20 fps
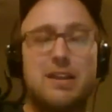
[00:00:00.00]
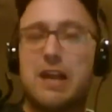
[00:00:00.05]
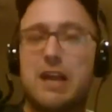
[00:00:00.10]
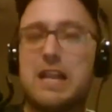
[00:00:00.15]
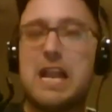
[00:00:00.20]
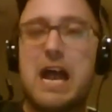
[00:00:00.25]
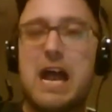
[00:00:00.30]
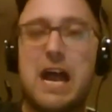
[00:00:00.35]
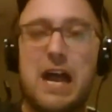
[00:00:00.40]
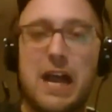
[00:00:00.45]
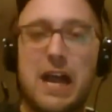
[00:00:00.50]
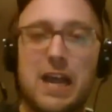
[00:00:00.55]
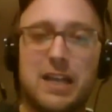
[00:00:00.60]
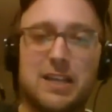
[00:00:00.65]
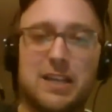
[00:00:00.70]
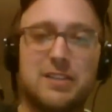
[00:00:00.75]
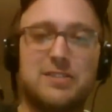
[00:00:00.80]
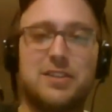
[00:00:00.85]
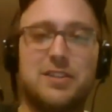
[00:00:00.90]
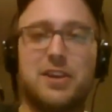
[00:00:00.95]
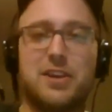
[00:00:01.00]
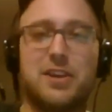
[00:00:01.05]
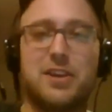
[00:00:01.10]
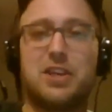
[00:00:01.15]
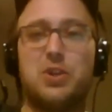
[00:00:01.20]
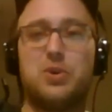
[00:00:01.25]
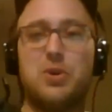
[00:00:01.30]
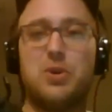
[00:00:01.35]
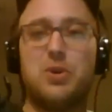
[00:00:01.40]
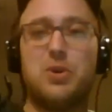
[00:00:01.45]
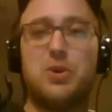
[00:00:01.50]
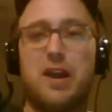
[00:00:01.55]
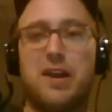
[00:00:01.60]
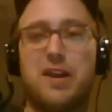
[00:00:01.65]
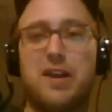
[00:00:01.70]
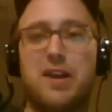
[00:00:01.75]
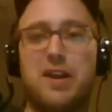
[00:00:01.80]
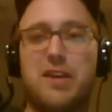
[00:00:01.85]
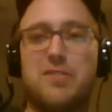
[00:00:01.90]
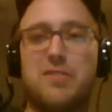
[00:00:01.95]
and I can tell you
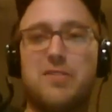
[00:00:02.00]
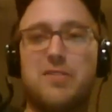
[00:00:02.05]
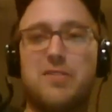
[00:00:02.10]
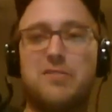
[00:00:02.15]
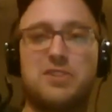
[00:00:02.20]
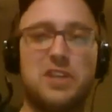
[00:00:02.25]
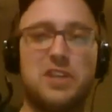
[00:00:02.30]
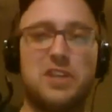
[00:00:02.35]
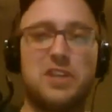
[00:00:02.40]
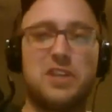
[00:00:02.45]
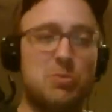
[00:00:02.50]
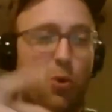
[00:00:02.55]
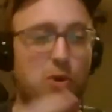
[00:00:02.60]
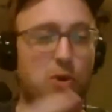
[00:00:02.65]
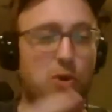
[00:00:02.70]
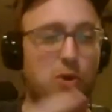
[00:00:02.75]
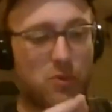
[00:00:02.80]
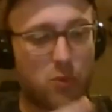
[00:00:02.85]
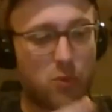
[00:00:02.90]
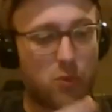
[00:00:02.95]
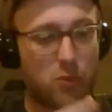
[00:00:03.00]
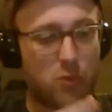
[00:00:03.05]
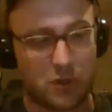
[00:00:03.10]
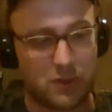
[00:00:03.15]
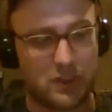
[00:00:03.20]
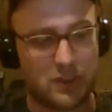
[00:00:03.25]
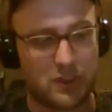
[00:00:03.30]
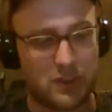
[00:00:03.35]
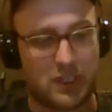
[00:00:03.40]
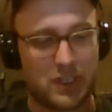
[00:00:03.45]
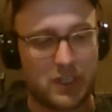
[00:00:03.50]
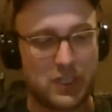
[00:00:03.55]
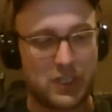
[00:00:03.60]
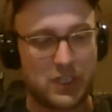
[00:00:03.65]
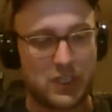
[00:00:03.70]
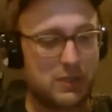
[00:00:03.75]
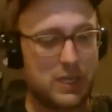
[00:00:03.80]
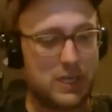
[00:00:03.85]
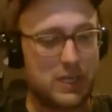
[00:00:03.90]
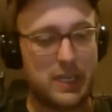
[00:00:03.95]
I have seen more of the world, the
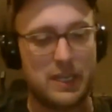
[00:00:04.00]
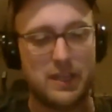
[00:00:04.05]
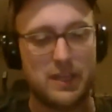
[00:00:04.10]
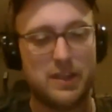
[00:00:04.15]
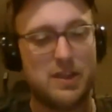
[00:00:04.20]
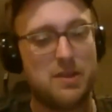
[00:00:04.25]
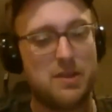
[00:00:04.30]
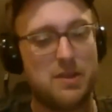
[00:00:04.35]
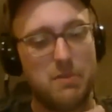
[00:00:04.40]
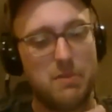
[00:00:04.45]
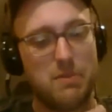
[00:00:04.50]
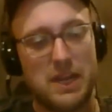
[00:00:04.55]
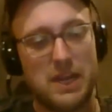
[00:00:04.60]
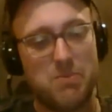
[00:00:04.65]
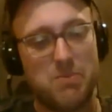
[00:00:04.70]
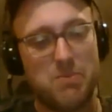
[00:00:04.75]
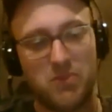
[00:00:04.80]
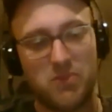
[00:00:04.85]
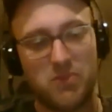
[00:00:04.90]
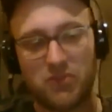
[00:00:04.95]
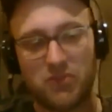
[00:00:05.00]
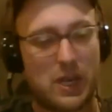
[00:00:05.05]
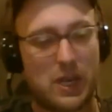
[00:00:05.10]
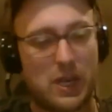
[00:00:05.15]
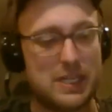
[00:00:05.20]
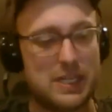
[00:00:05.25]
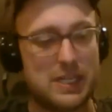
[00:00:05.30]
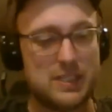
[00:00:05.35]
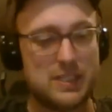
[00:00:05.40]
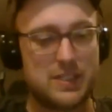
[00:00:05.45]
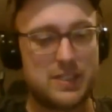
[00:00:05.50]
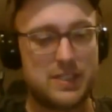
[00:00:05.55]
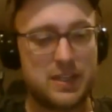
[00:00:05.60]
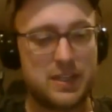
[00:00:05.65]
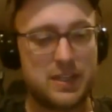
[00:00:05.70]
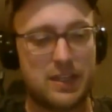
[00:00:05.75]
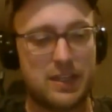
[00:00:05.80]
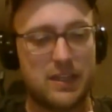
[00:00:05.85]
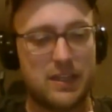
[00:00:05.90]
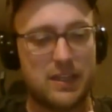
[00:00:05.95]
country, made friends
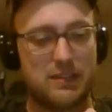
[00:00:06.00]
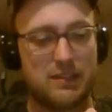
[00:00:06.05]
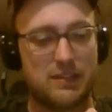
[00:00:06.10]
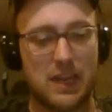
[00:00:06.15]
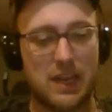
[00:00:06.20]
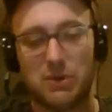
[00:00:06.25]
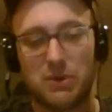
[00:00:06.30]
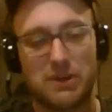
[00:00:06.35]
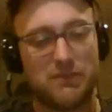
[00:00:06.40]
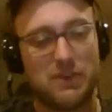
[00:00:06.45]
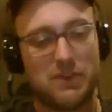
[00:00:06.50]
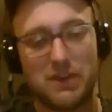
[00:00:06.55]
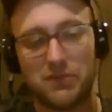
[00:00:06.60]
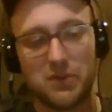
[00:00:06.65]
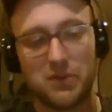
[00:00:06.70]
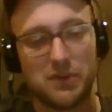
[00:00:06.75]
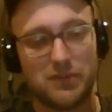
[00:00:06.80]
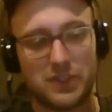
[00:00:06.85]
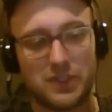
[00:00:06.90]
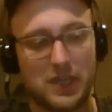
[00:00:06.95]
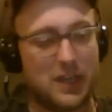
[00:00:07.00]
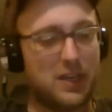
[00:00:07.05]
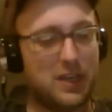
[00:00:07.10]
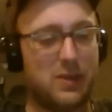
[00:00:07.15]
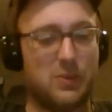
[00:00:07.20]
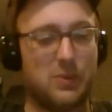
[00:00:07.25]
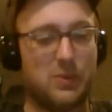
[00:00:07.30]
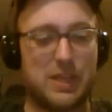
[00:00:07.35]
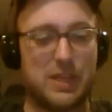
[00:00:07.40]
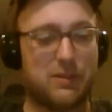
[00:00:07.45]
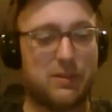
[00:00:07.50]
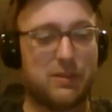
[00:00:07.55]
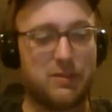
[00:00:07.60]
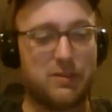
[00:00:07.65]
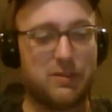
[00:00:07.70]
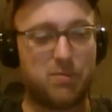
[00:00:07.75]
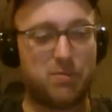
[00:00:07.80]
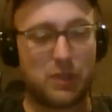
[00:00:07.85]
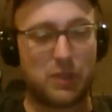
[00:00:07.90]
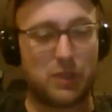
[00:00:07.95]
that I would have never have done without
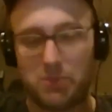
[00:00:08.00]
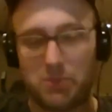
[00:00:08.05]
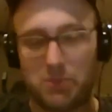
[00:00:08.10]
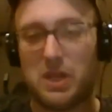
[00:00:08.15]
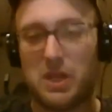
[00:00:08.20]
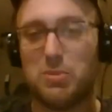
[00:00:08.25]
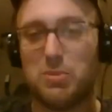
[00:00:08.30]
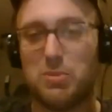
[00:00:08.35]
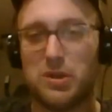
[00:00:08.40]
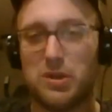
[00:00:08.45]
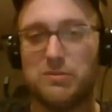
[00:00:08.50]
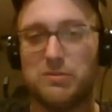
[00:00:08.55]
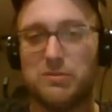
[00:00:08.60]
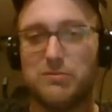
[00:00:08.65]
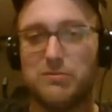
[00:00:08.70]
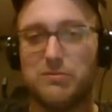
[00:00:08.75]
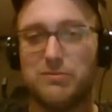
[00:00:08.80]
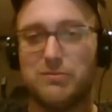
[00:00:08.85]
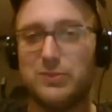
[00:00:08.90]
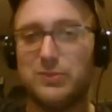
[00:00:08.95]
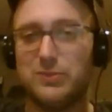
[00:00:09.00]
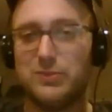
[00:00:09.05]
playing paintball. So,